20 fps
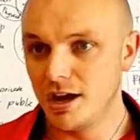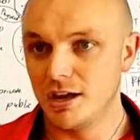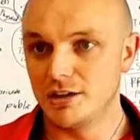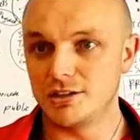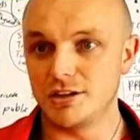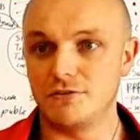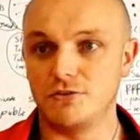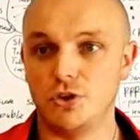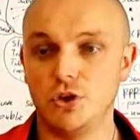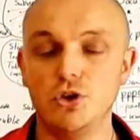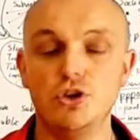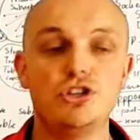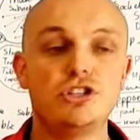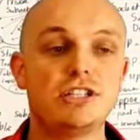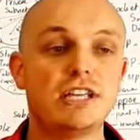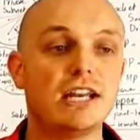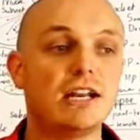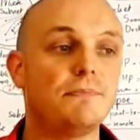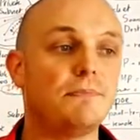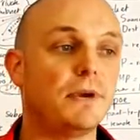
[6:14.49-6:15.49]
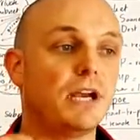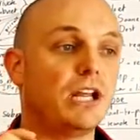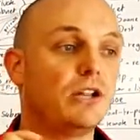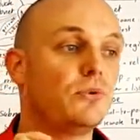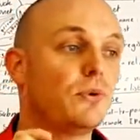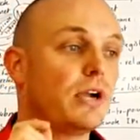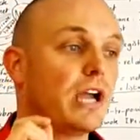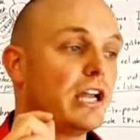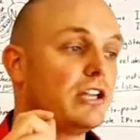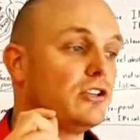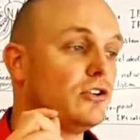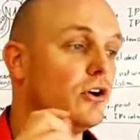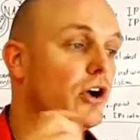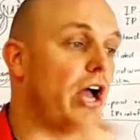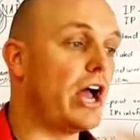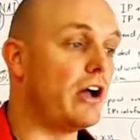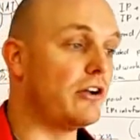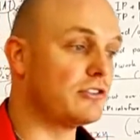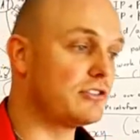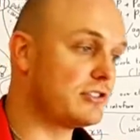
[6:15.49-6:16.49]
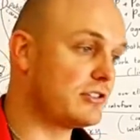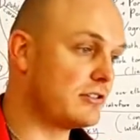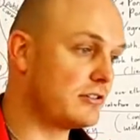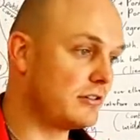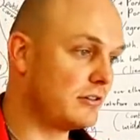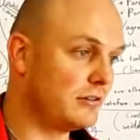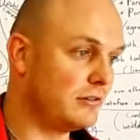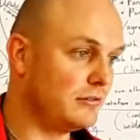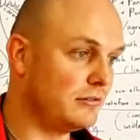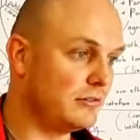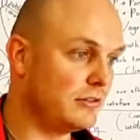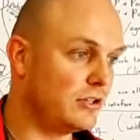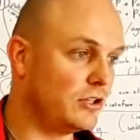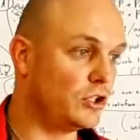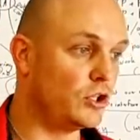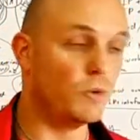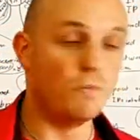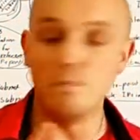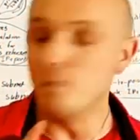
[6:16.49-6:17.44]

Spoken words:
So if you set up a network at your house, you